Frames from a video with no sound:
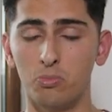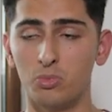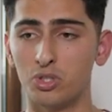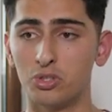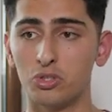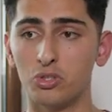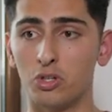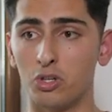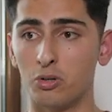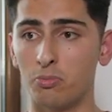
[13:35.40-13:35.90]

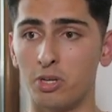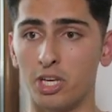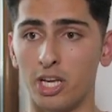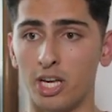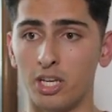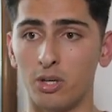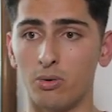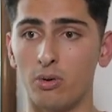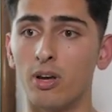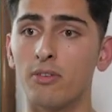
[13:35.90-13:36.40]
which could be
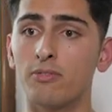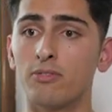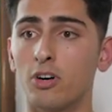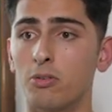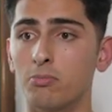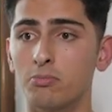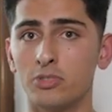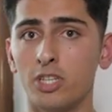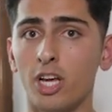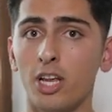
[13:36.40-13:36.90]
anywhere
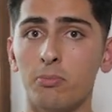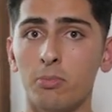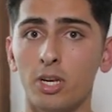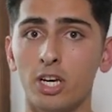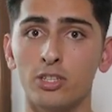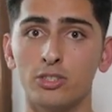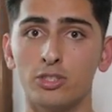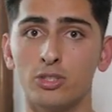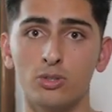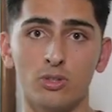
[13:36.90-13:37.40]
from 10
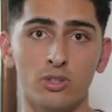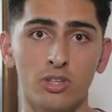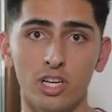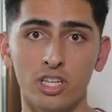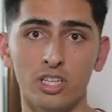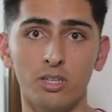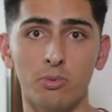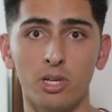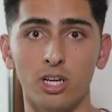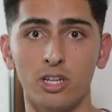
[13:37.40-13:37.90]
minutes to
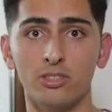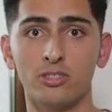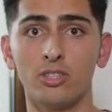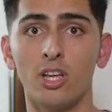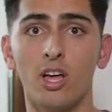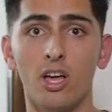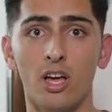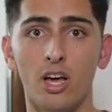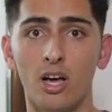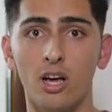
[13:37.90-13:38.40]
30 minutes,
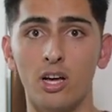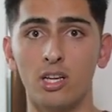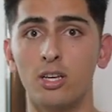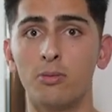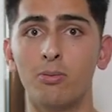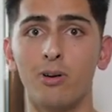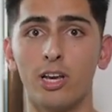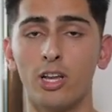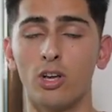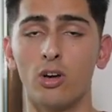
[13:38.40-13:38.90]

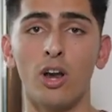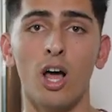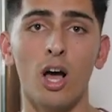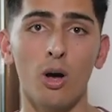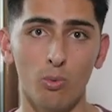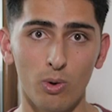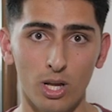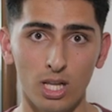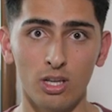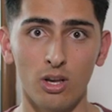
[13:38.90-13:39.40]
depending on
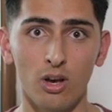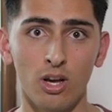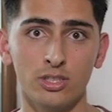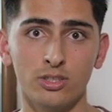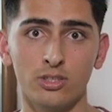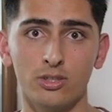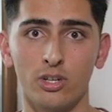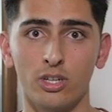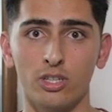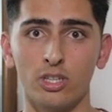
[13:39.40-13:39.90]
how well you're
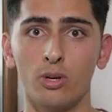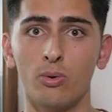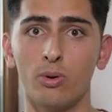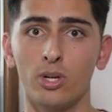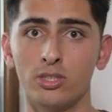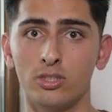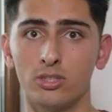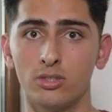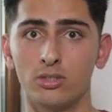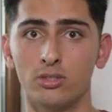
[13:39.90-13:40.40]
answering the
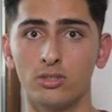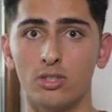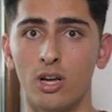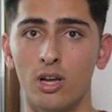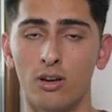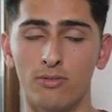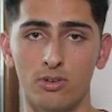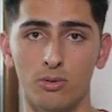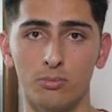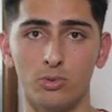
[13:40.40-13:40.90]
questions
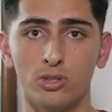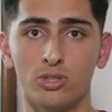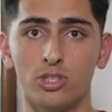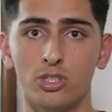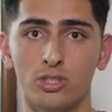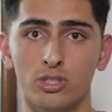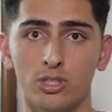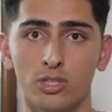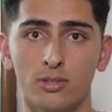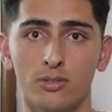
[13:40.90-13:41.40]
from your
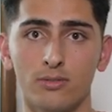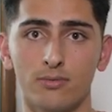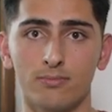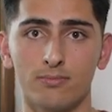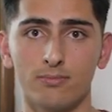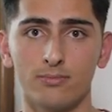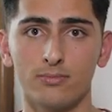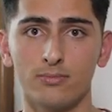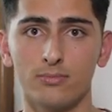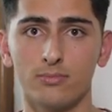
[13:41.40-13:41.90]
teacher.
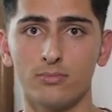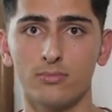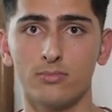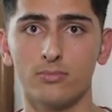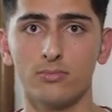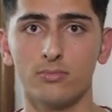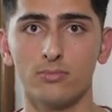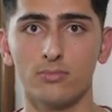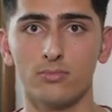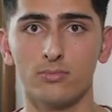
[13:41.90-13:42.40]

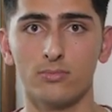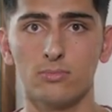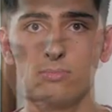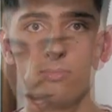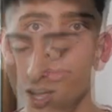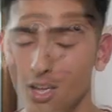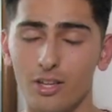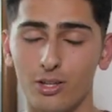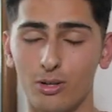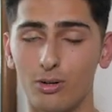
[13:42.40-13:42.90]

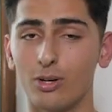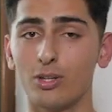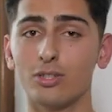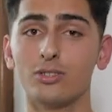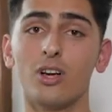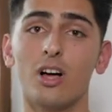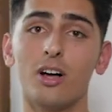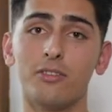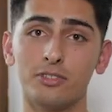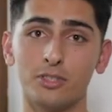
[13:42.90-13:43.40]
You'll
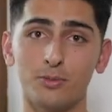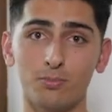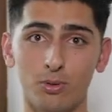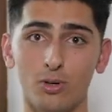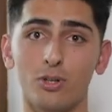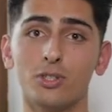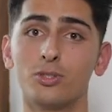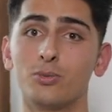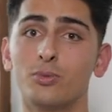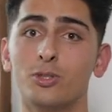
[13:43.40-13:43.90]
also have
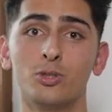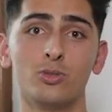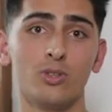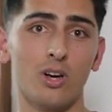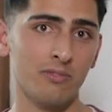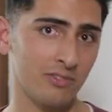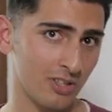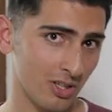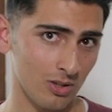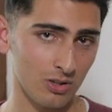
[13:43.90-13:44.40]
sports, which you
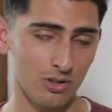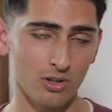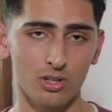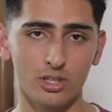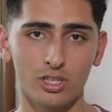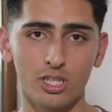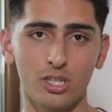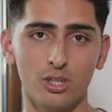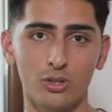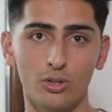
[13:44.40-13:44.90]
have
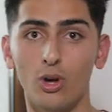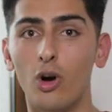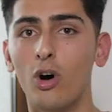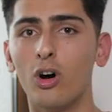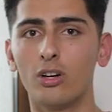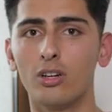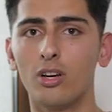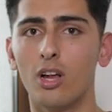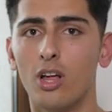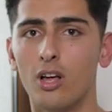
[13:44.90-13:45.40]
continued
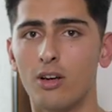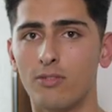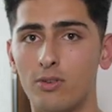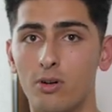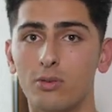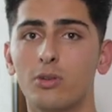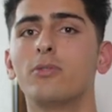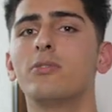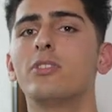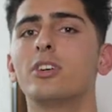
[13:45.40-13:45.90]
on
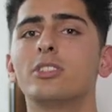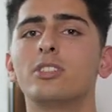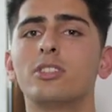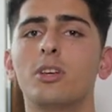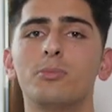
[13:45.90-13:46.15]
from your first